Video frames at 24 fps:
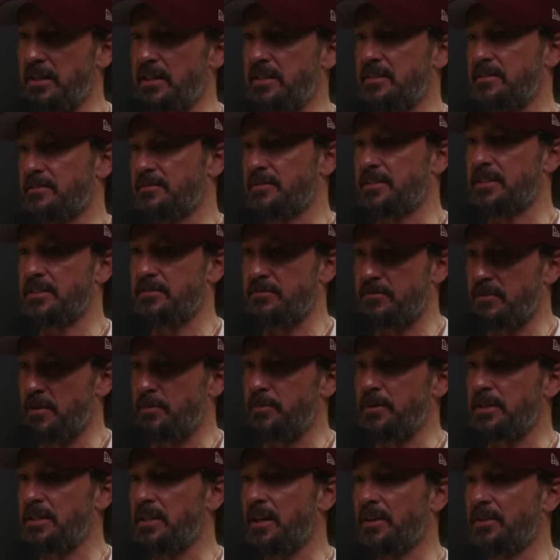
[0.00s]
Let's just flip
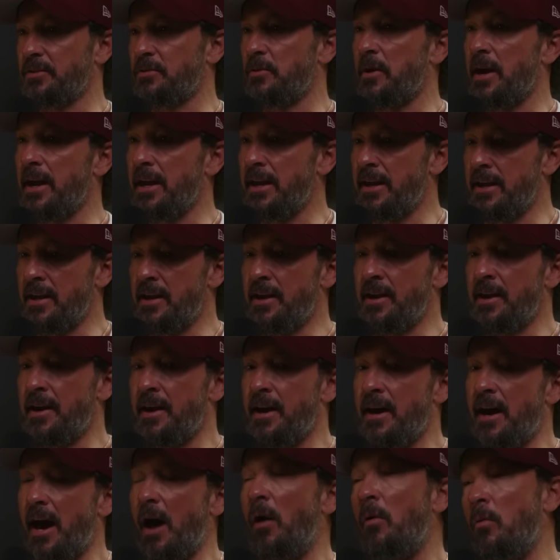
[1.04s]
it the other way.
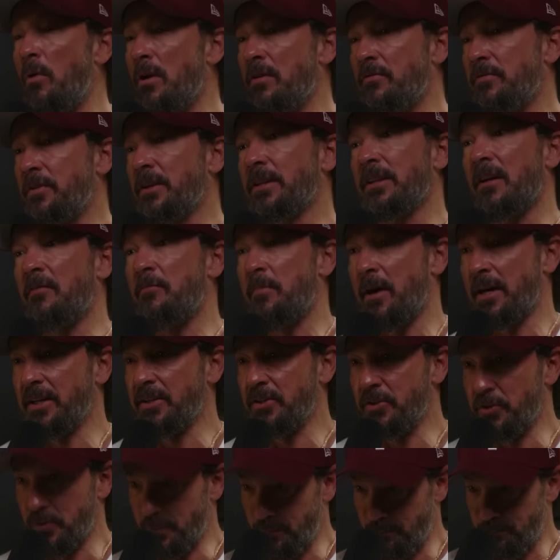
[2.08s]
I want to feel loved by
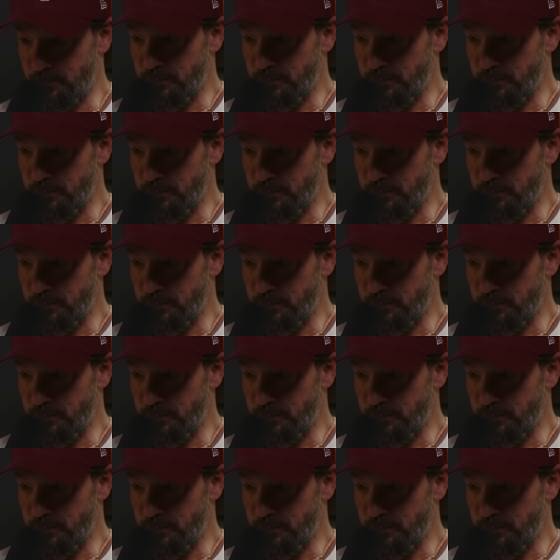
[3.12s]
you.